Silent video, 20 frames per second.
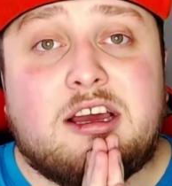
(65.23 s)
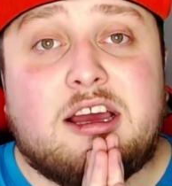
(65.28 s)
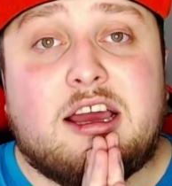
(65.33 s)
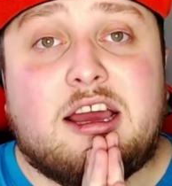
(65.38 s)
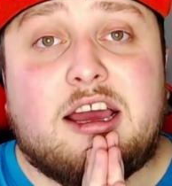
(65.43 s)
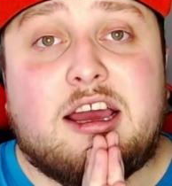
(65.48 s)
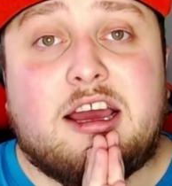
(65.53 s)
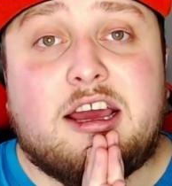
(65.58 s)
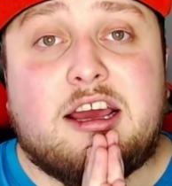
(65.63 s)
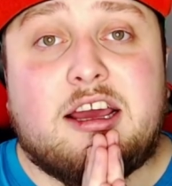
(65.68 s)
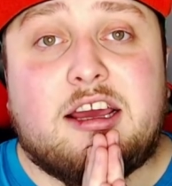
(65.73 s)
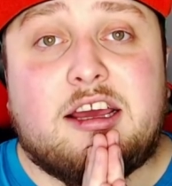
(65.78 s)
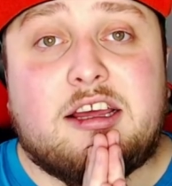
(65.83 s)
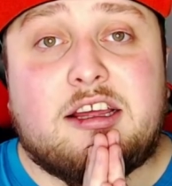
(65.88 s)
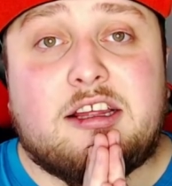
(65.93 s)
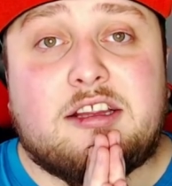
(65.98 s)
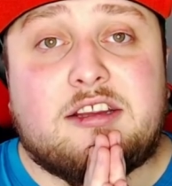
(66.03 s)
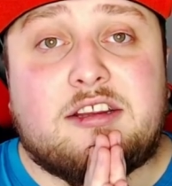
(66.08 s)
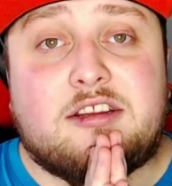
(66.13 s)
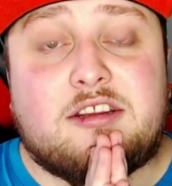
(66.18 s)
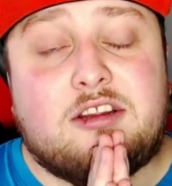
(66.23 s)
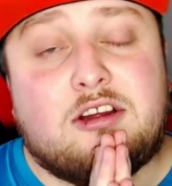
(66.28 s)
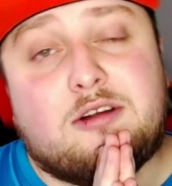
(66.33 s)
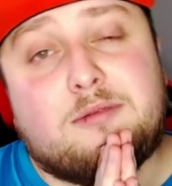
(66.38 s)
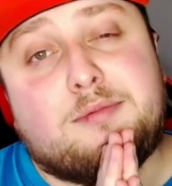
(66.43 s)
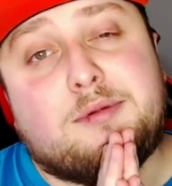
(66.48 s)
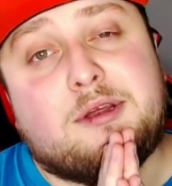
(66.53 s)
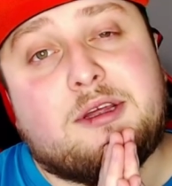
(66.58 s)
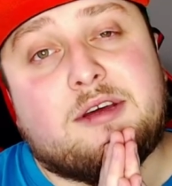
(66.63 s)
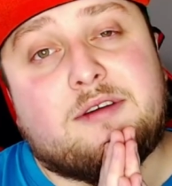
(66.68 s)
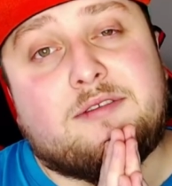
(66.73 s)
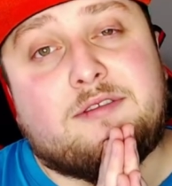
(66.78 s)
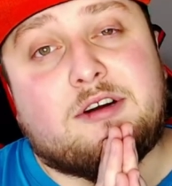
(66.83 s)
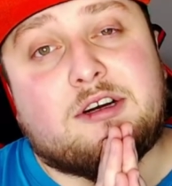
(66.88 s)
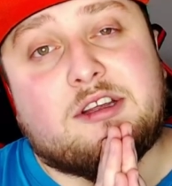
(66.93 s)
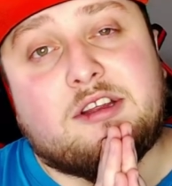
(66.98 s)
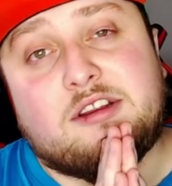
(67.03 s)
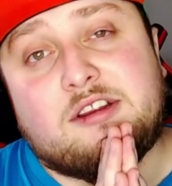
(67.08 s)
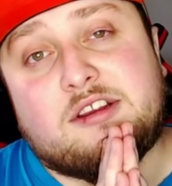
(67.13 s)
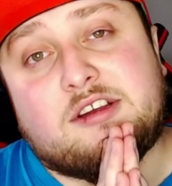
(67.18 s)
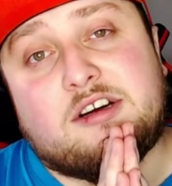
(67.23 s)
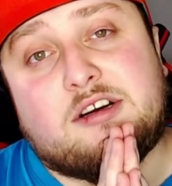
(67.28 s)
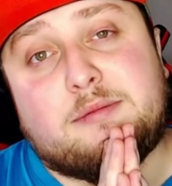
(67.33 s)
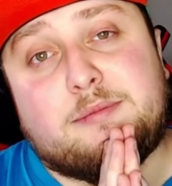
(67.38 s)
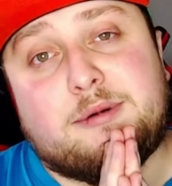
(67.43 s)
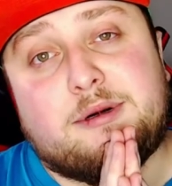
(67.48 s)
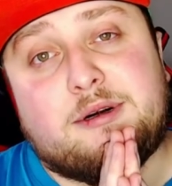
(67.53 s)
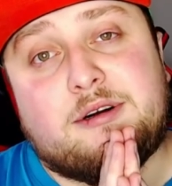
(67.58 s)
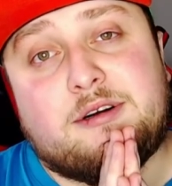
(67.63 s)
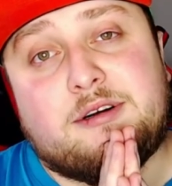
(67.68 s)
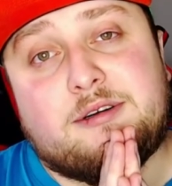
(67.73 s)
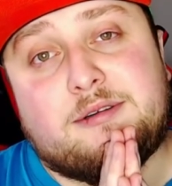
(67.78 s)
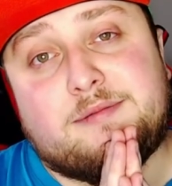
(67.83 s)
and don't be a fucking scalper.